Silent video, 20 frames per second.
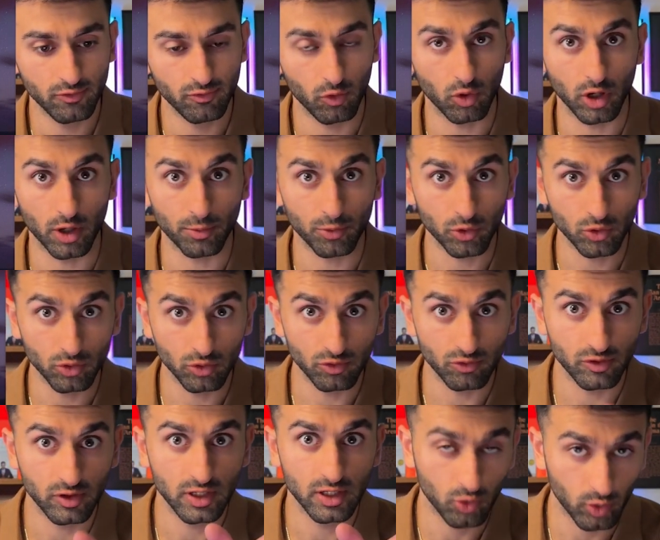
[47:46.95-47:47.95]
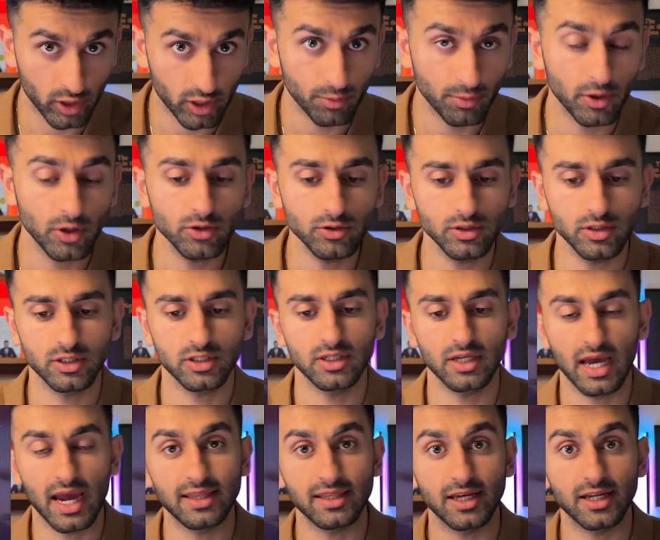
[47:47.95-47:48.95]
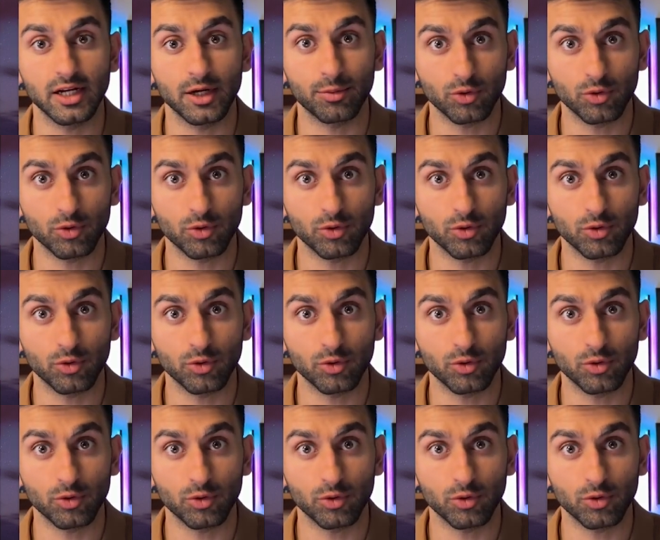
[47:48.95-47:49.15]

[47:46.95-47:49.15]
for approve Twitter posts and then